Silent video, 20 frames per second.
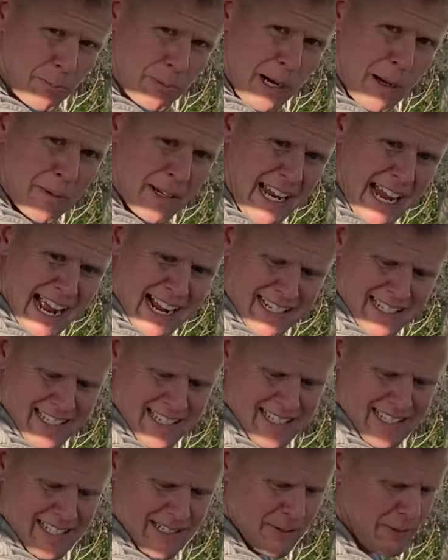probably
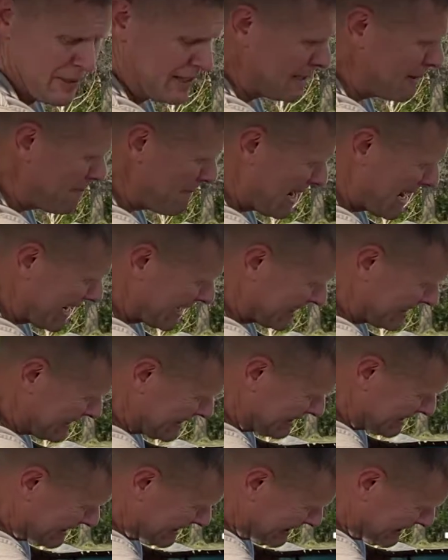access it with a
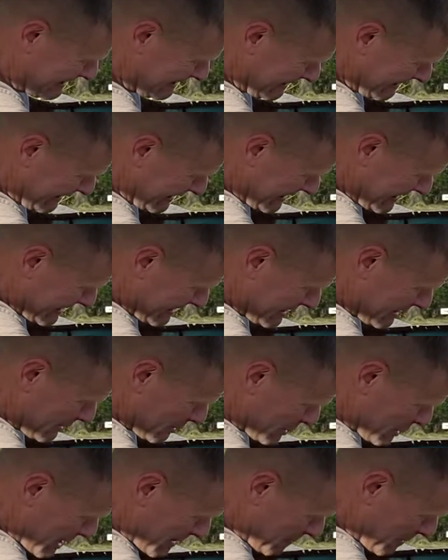magnet and
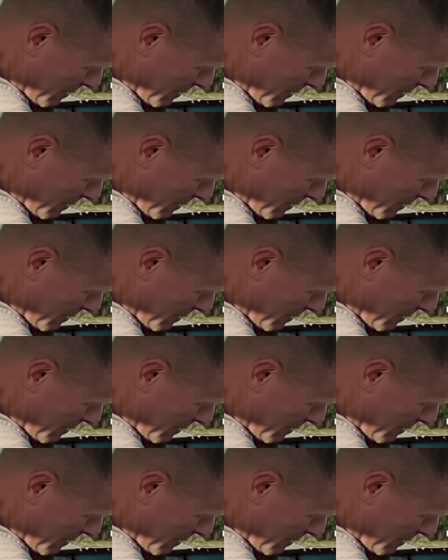don't drop